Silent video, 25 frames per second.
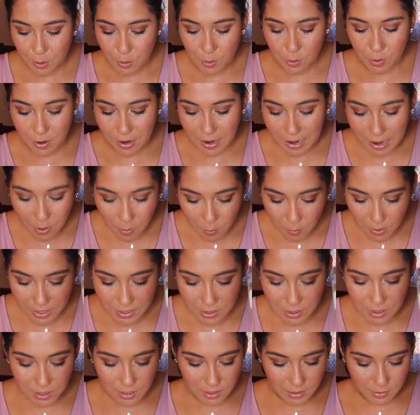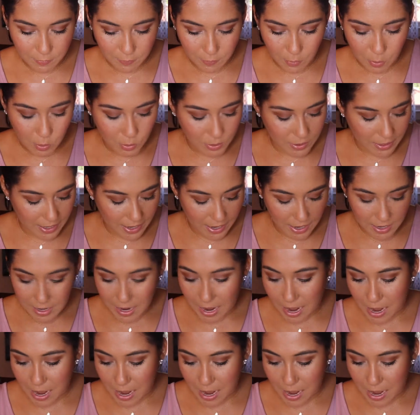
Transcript: great way to exfoliate